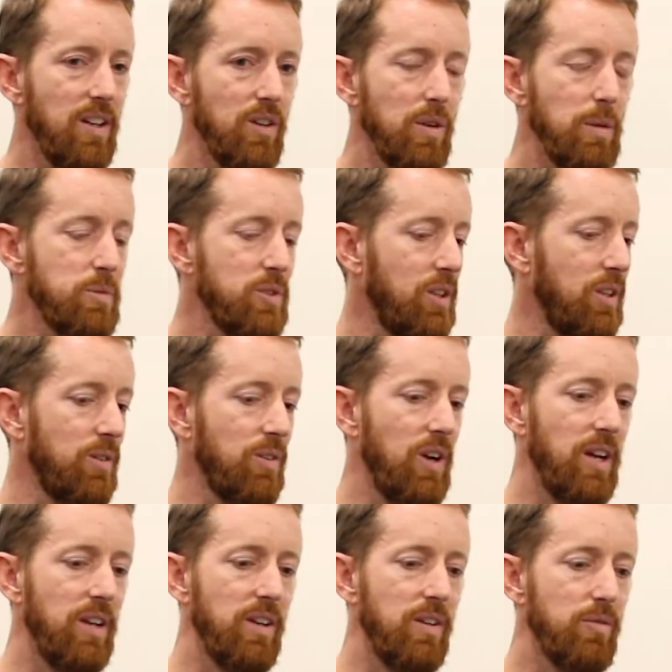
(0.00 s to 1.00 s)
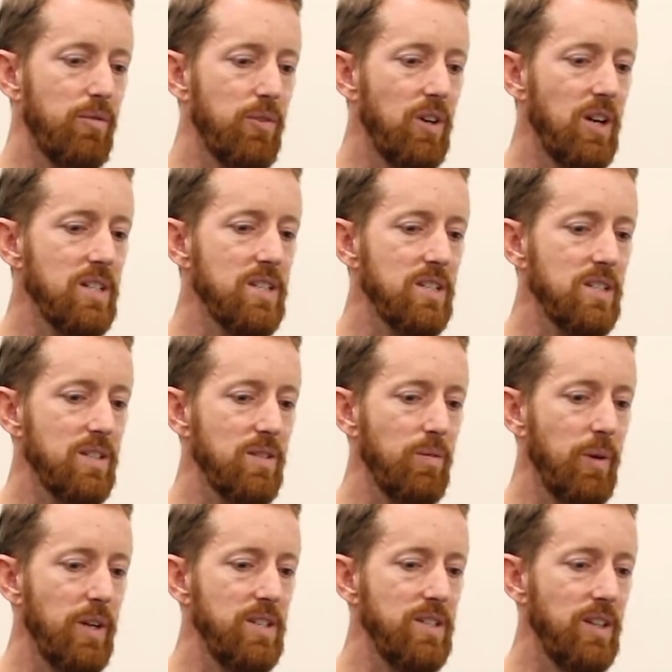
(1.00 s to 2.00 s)
you're absolutely right. And for us,
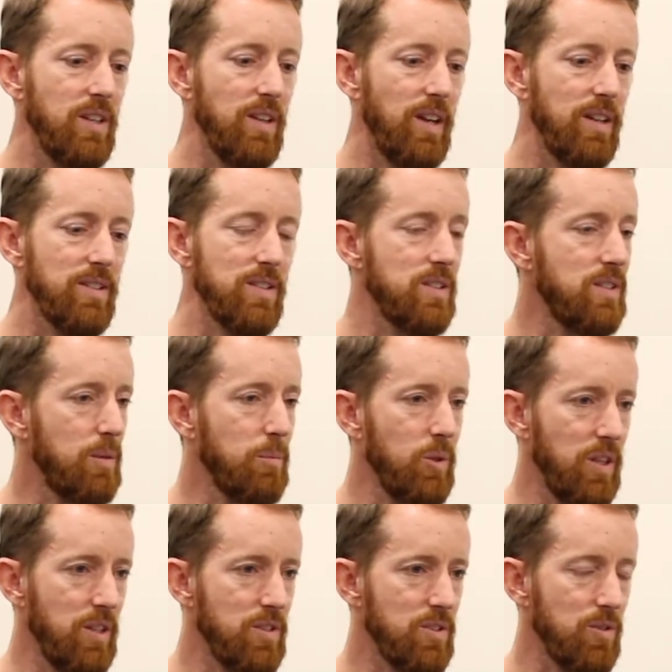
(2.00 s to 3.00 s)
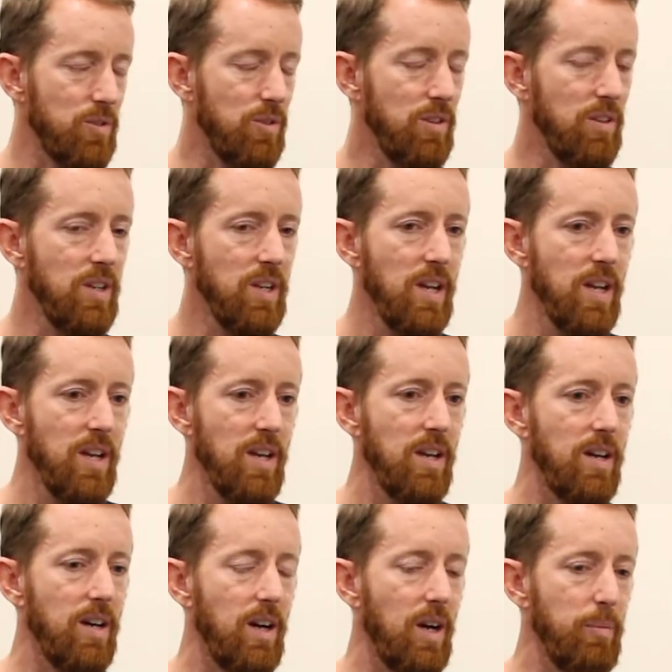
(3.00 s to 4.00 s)
we see that as a double-edged sword.
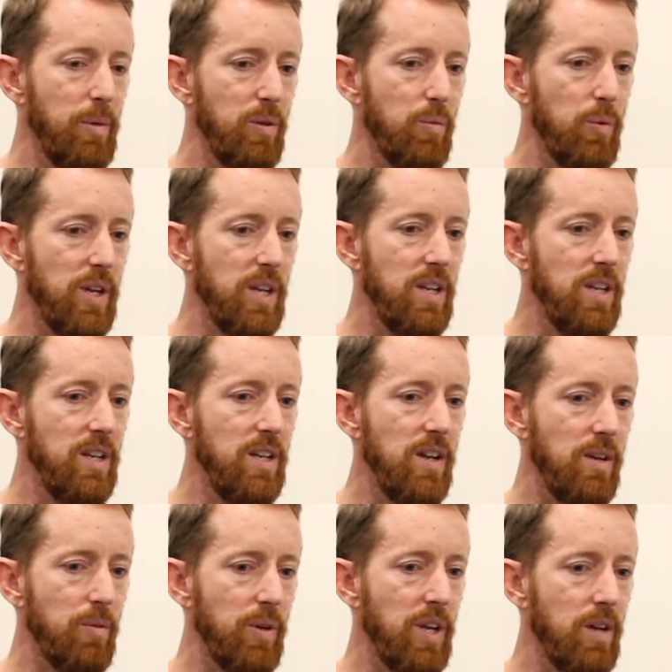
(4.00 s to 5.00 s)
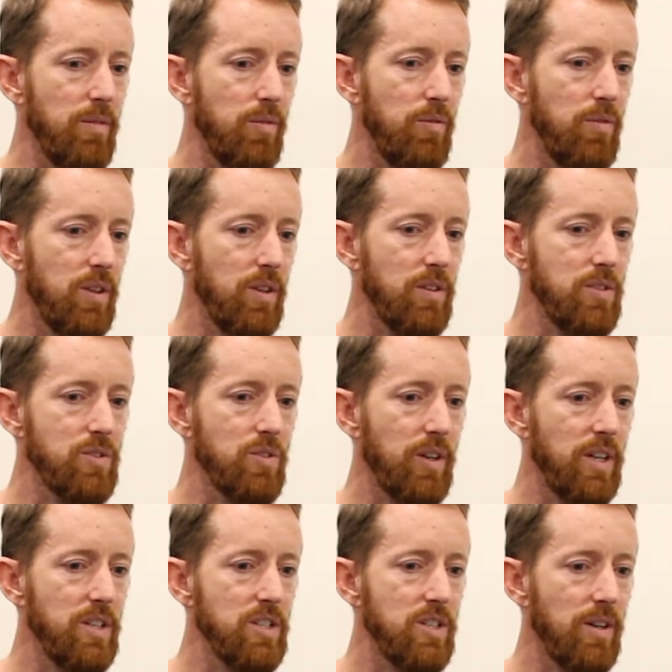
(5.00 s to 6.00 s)
I mean, we have a fairly
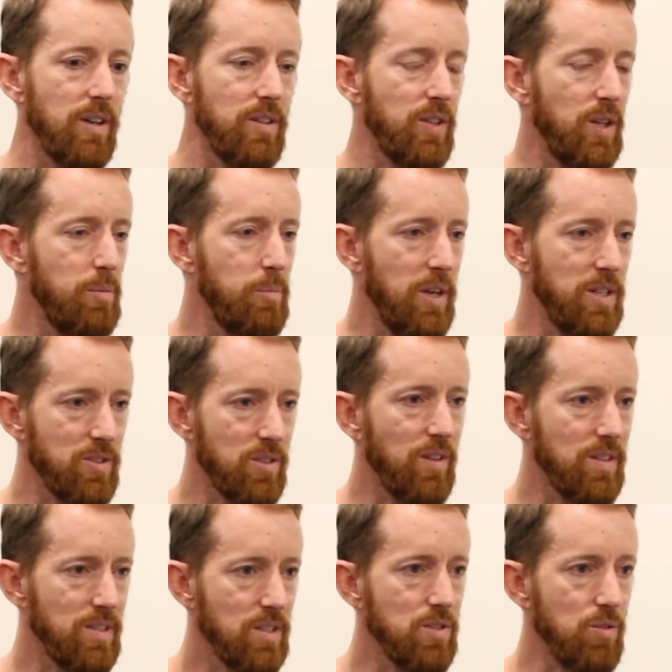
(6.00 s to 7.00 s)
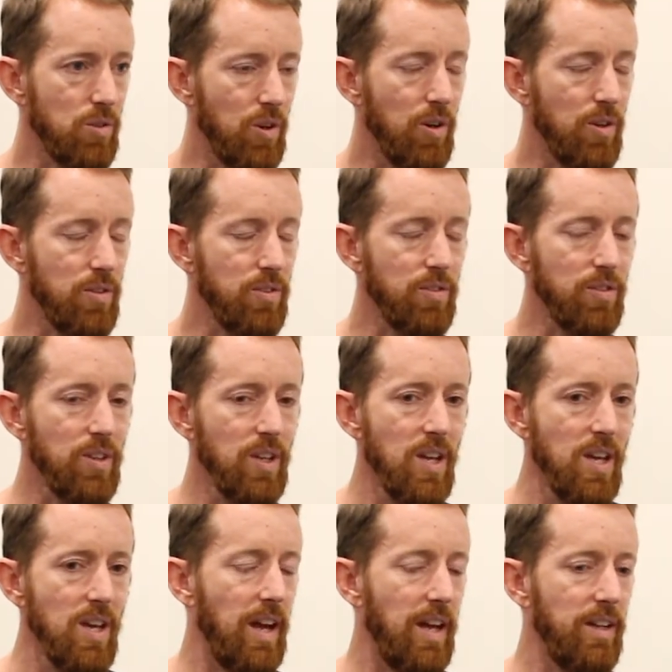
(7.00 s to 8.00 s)
strong engineering team based on the Central Coast,
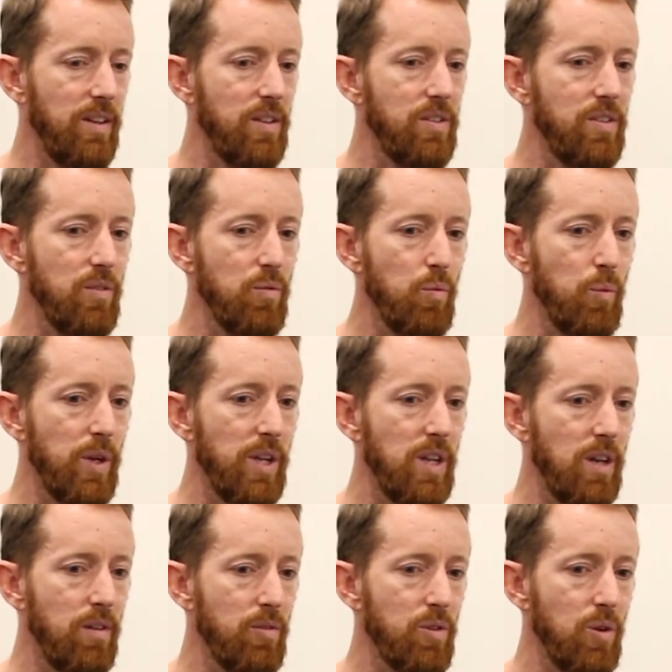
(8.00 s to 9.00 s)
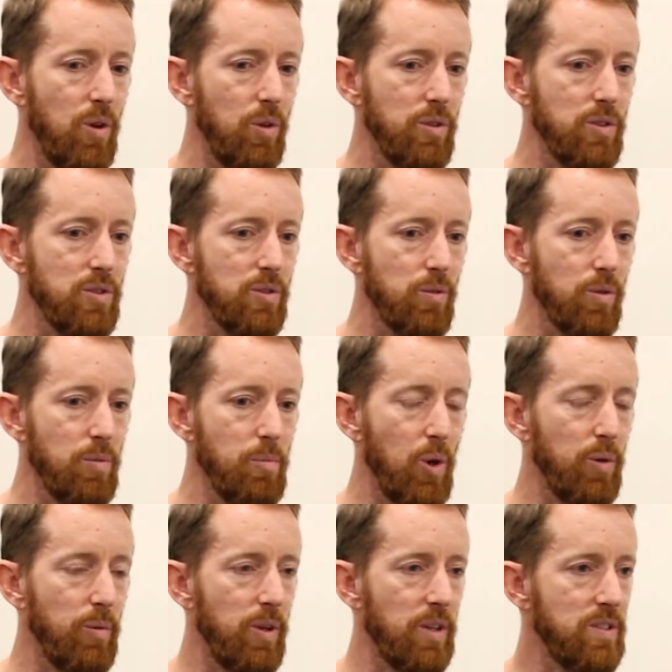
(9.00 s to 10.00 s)
and we have gone to a
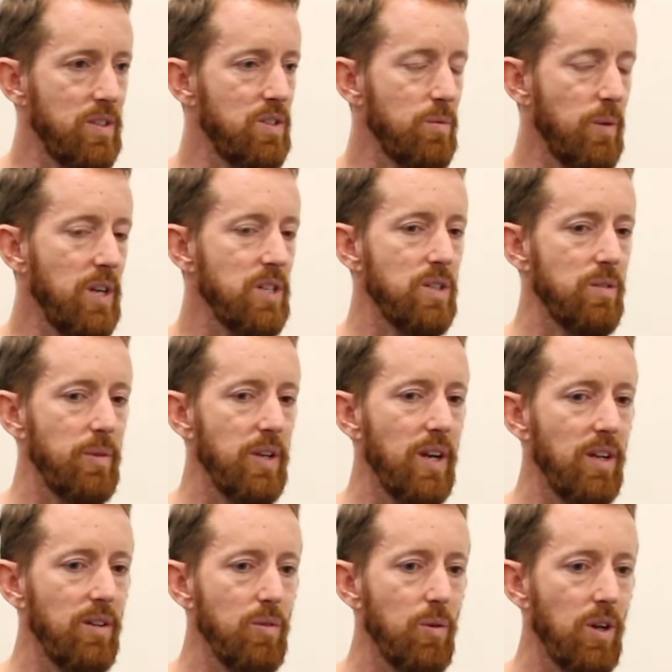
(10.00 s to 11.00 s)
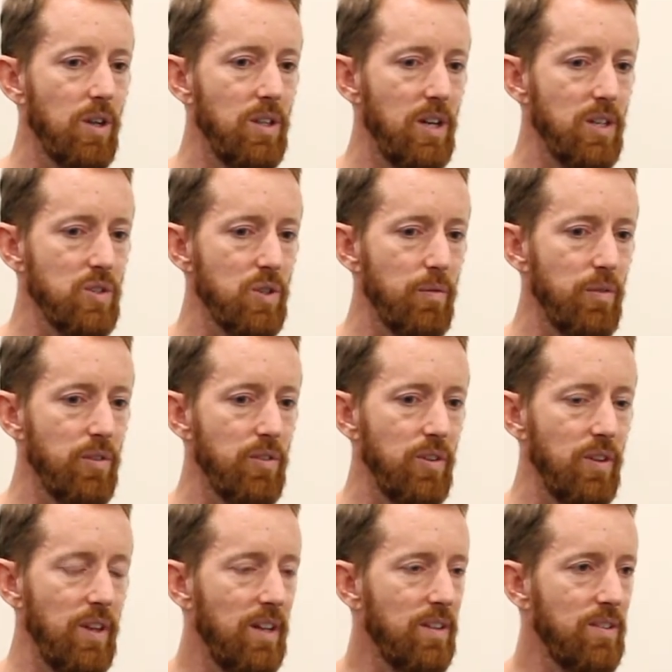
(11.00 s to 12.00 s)
remote work situation. We had quite a large office,
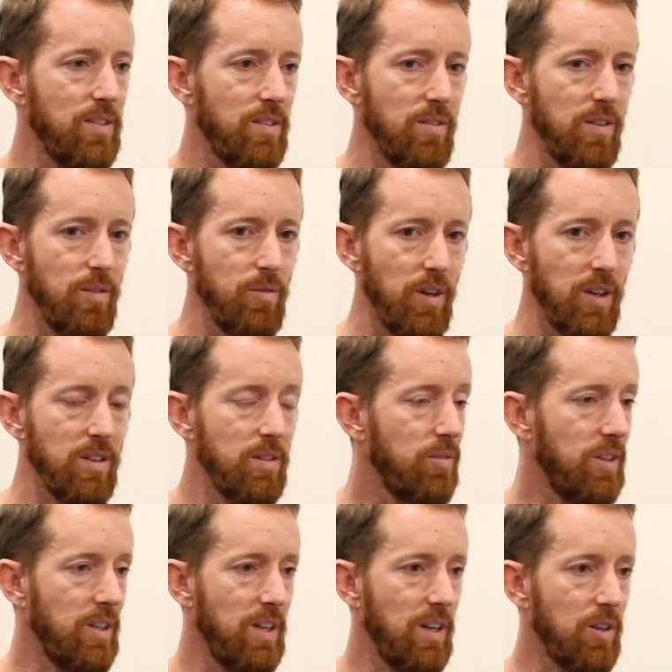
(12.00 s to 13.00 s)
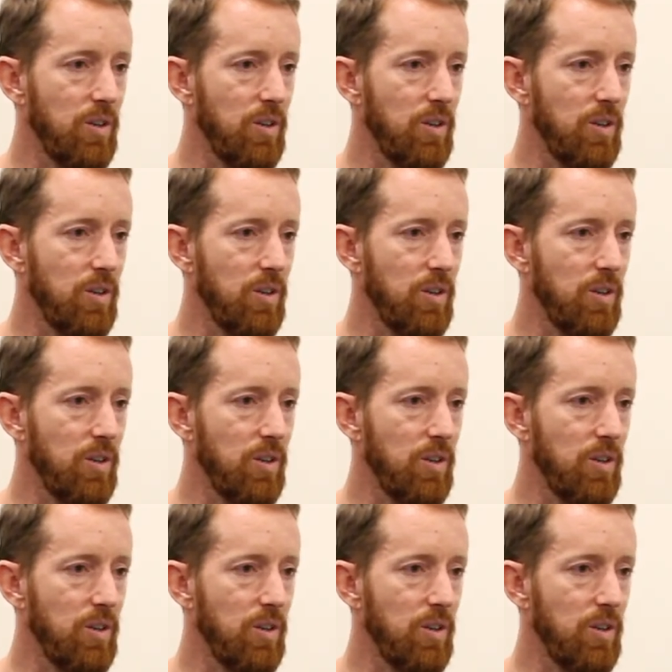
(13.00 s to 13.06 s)
and that's effectively now